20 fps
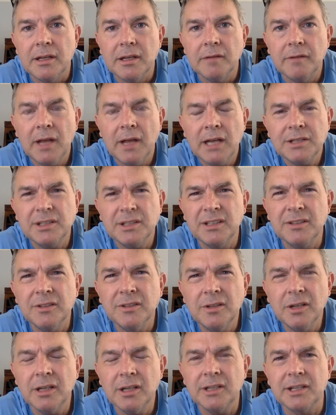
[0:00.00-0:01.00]
If you actually
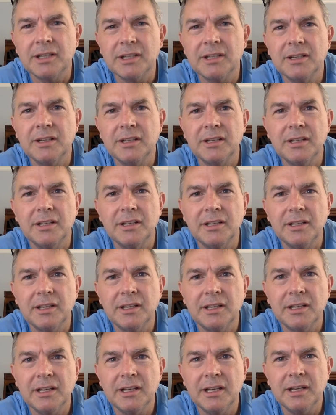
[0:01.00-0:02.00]
look
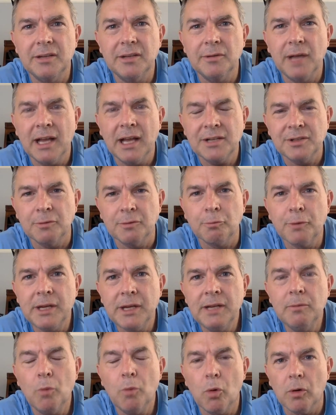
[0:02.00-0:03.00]
and you actually
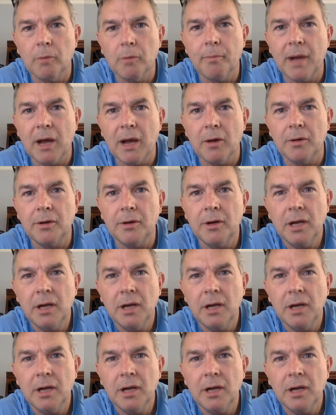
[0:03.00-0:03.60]
read more about